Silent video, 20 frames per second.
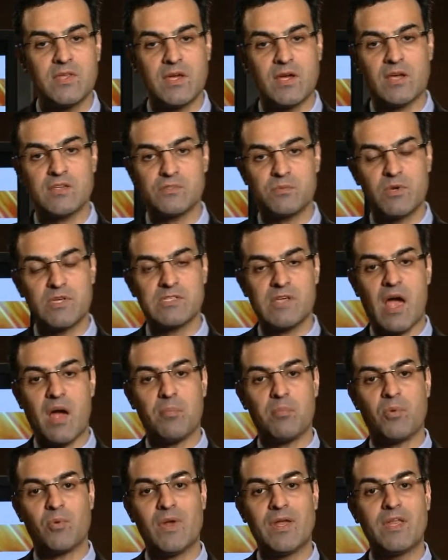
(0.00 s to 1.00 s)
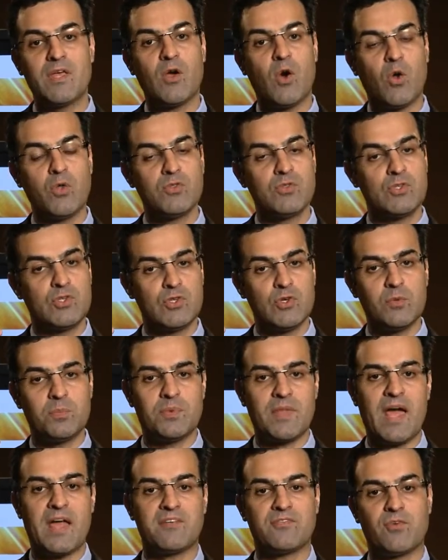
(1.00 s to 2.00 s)
the customer is operating on 2
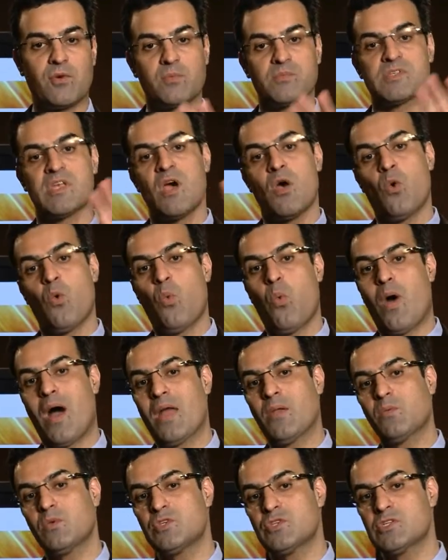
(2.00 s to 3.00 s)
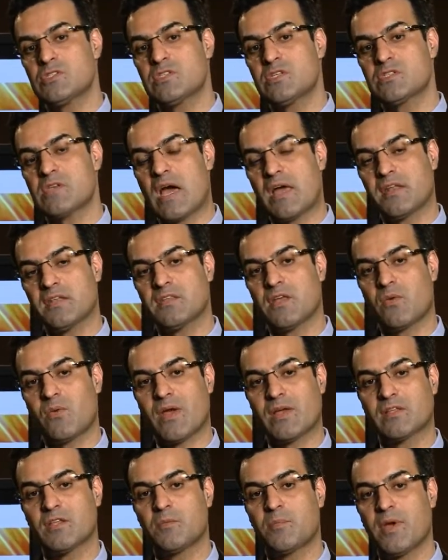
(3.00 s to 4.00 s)
platforms. One which is designed and
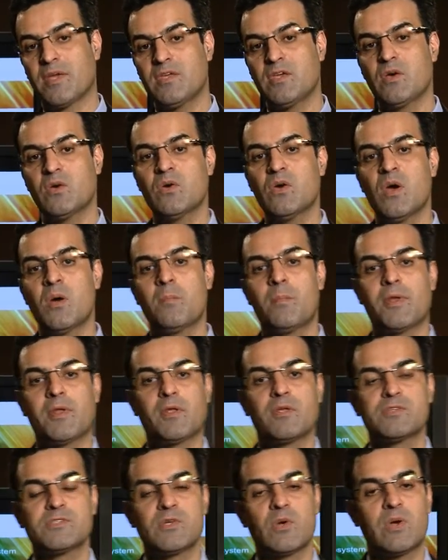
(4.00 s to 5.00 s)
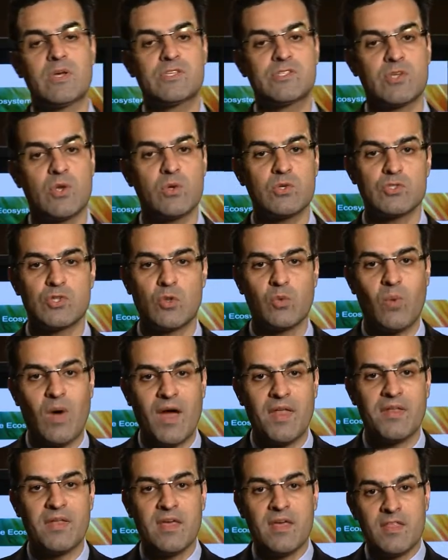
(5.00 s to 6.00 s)
directed by you, but also a social
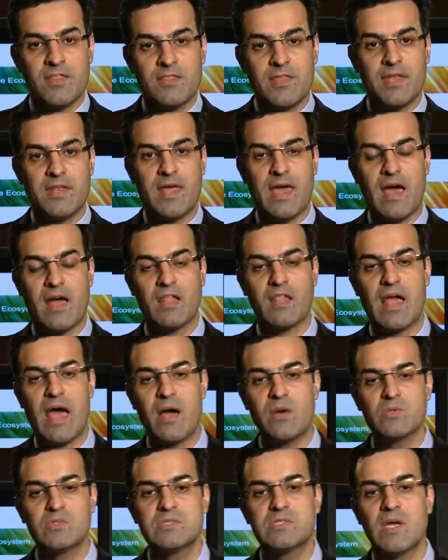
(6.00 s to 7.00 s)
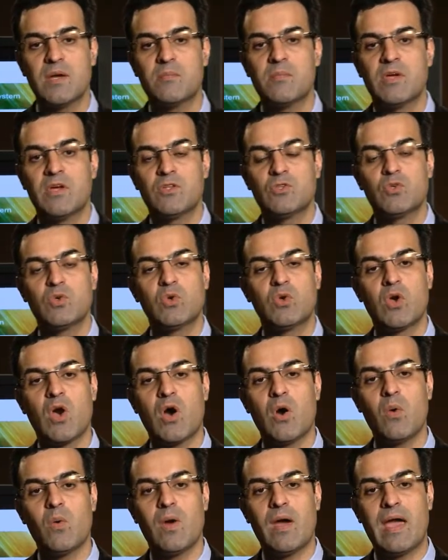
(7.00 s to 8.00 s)
one that allows them to
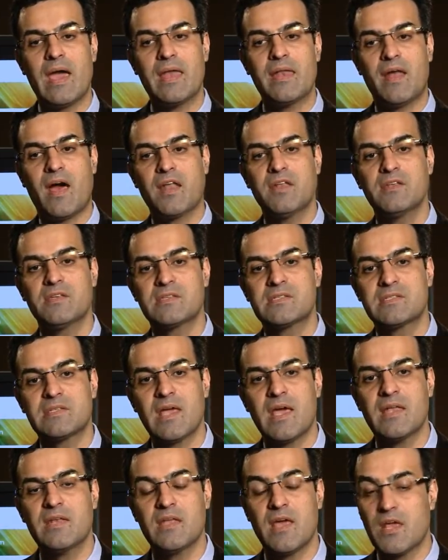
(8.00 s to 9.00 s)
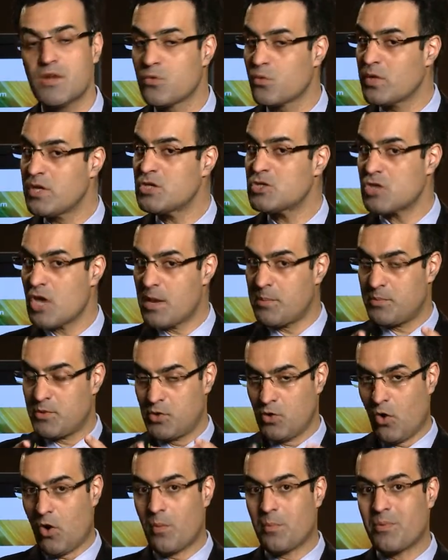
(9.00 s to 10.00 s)
go and understand and
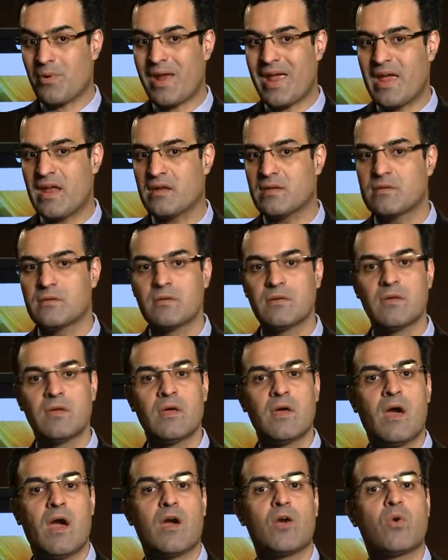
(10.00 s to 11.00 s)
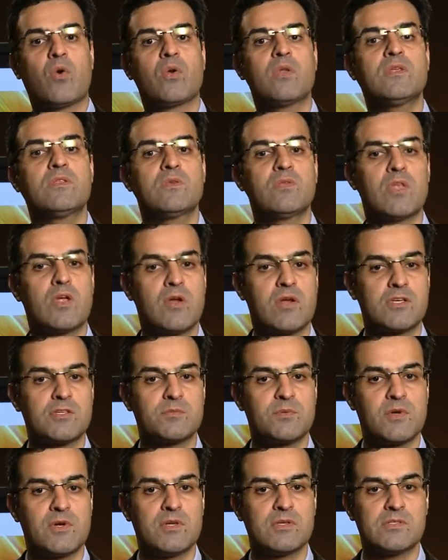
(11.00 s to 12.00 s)
reshape your brand according to their
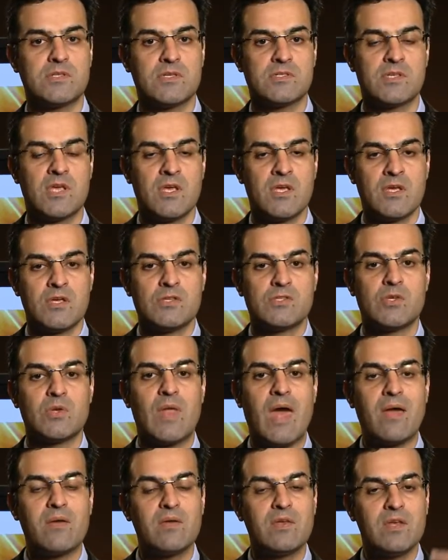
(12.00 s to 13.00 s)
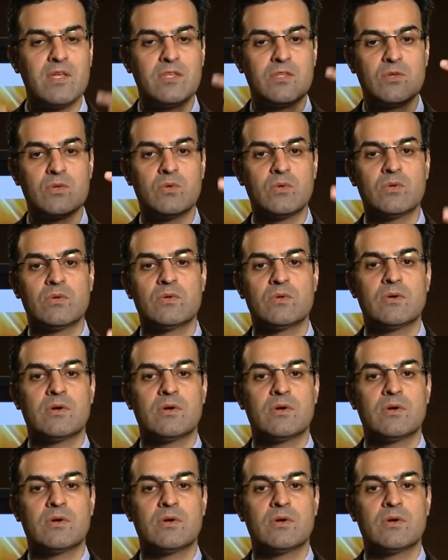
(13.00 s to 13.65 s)
experiences. So now you need to